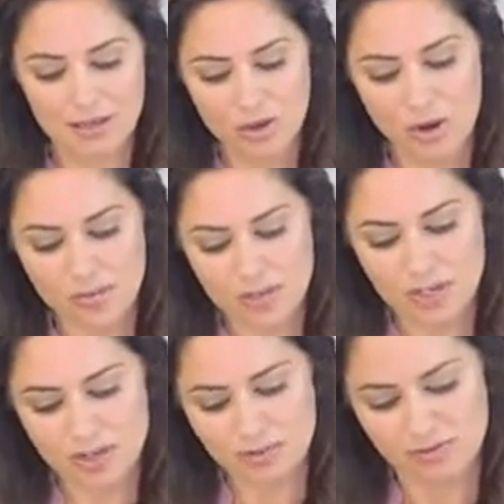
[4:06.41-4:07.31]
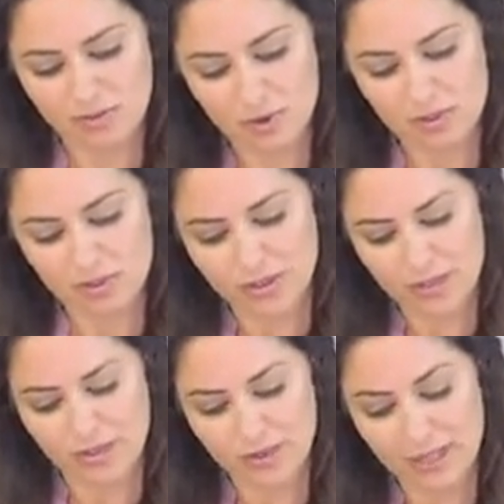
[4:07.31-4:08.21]
You want to make sure before you do
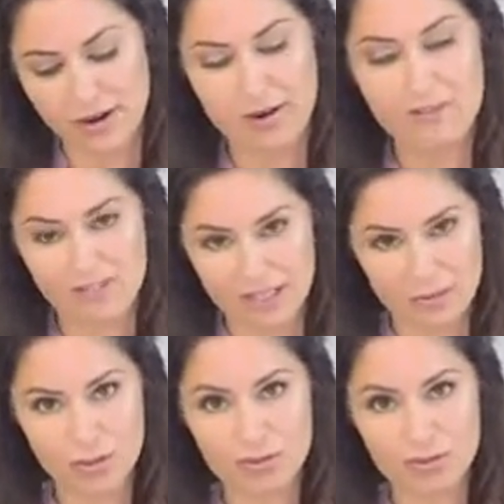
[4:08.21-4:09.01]
another layer, if that's what you